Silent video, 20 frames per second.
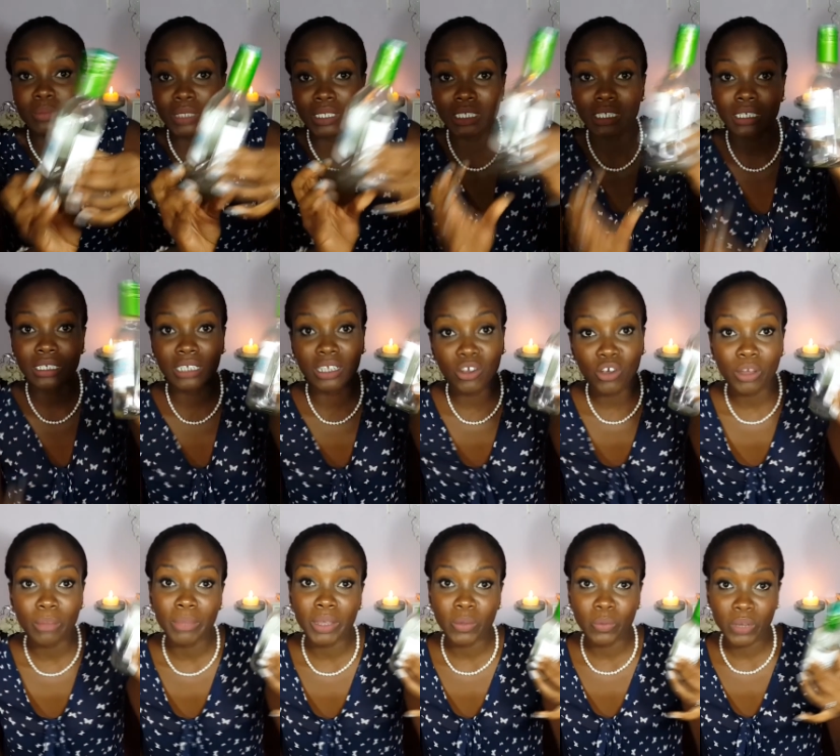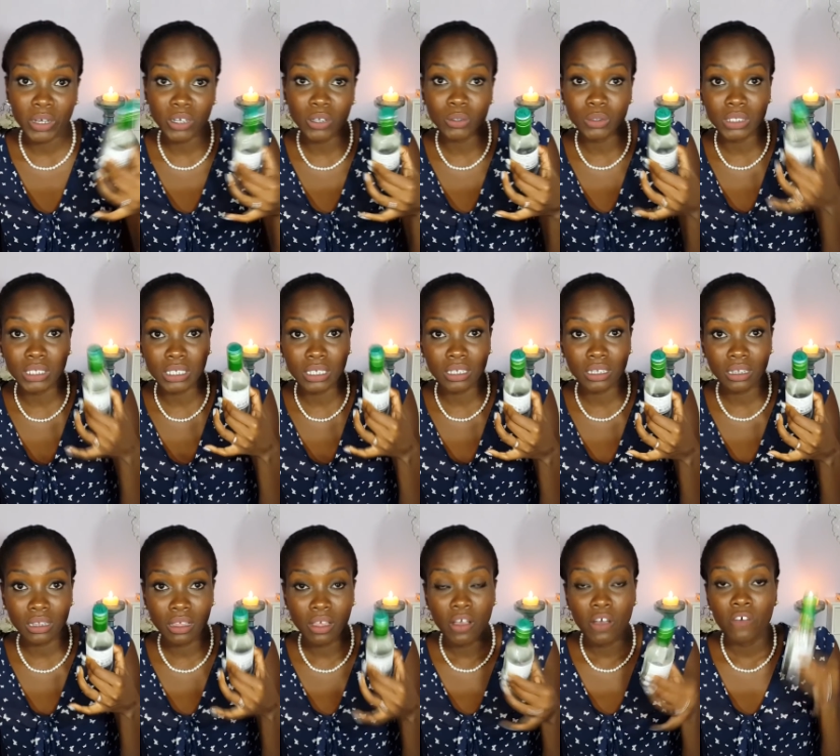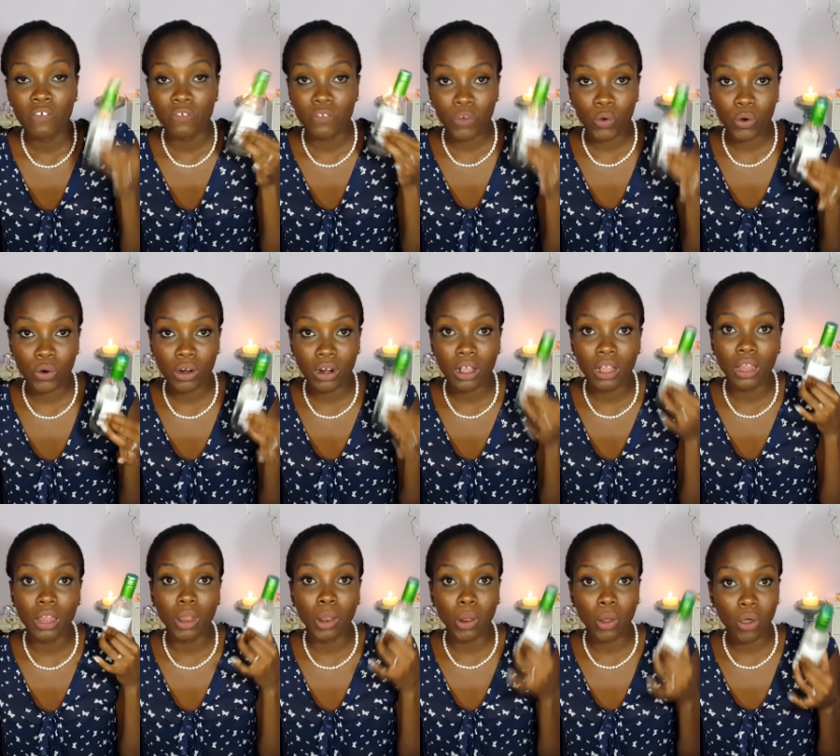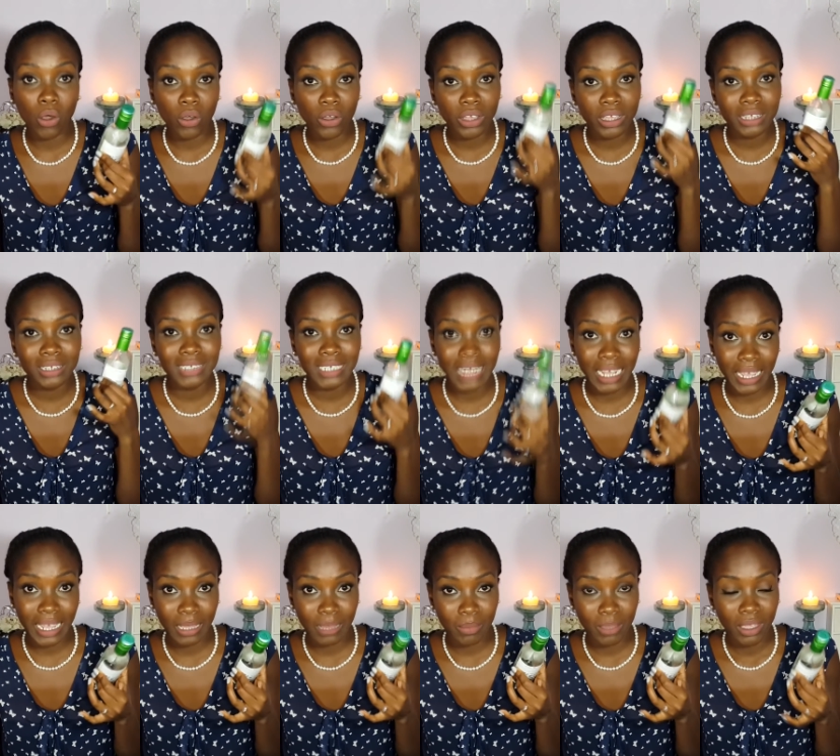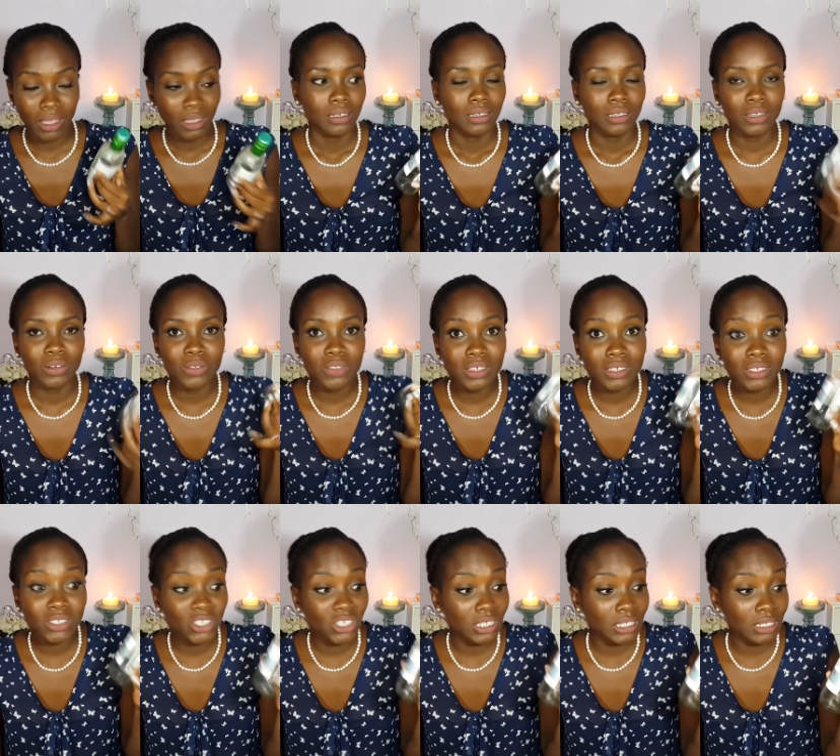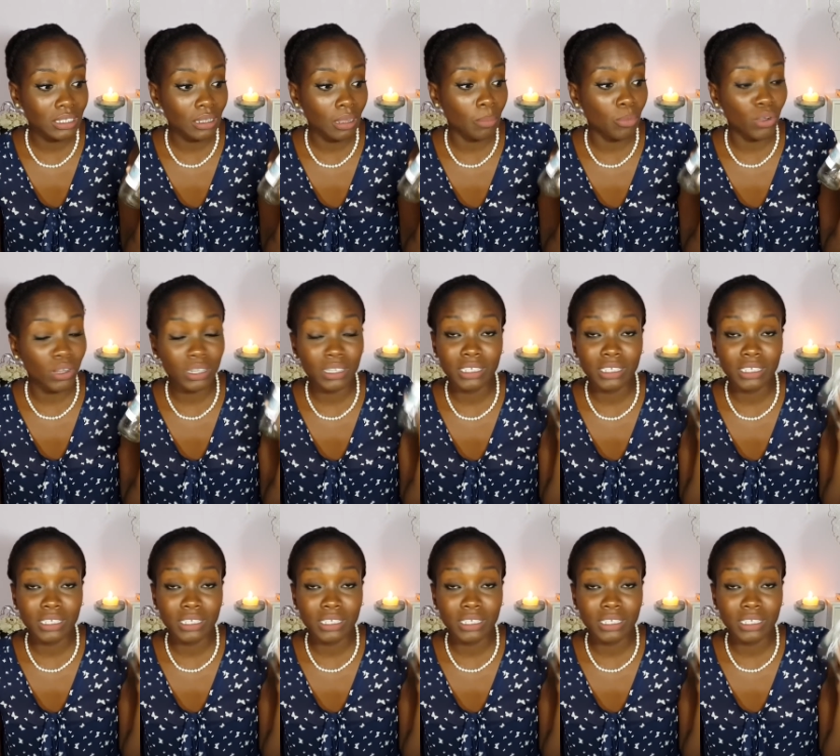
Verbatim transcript: been sitting on my windowsill for a long time. You know, this is just a bottle